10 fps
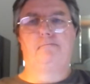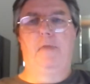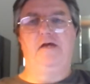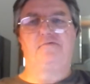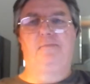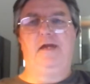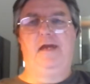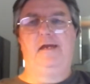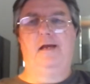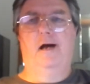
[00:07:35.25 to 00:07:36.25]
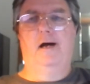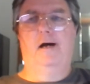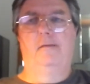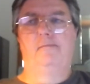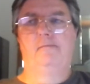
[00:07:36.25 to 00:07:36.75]
as being
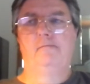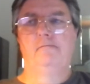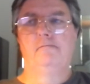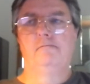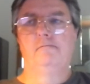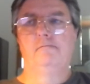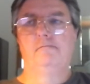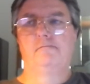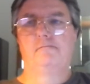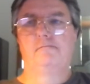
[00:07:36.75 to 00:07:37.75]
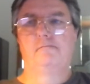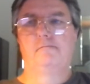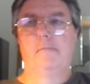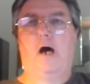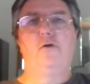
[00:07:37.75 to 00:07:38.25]
um,
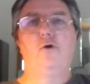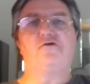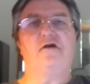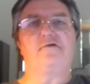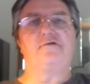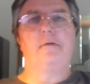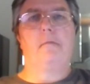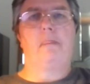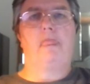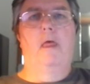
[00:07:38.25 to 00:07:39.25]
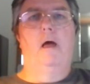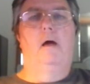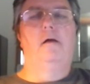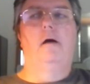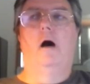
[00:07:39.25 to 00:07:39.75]
a nuisance.
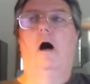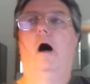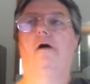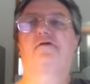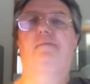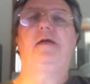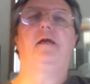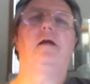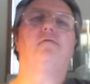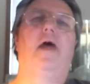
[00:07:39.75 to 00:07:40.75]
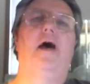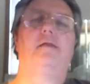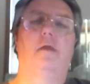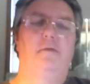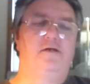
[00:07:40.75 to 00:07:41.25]
Uh, speaking of
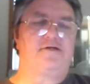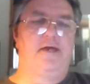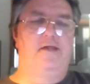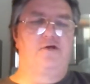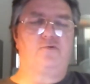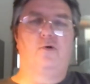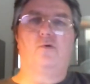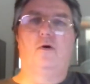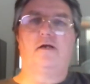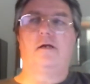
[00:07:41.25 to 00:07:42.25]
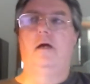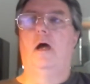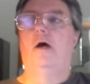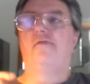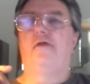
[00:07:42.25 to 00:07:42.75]
that, let me just say this real quick.
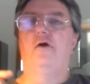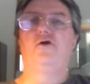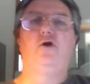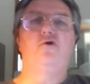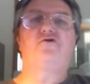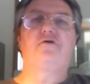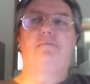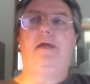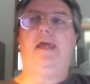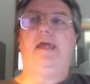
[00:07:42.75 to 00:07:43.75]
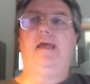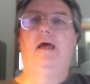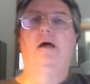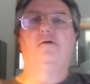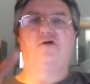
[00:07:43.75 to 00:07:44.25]
There used to be
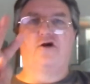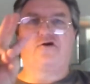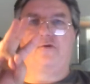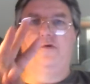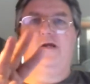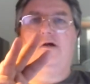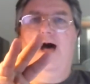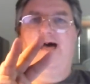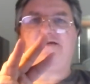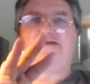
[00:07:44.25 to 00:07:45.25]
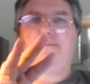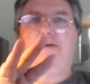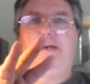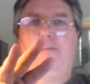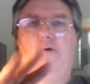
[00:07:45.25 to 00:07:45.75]
just three classes of
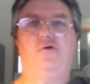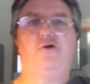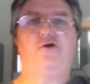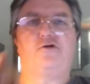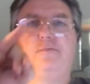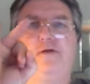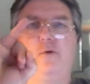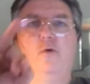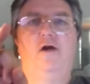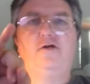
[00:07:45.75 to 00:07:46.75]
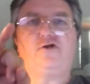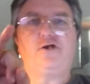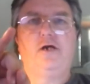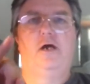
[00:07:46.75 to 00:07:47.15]
people. There used to be the rich,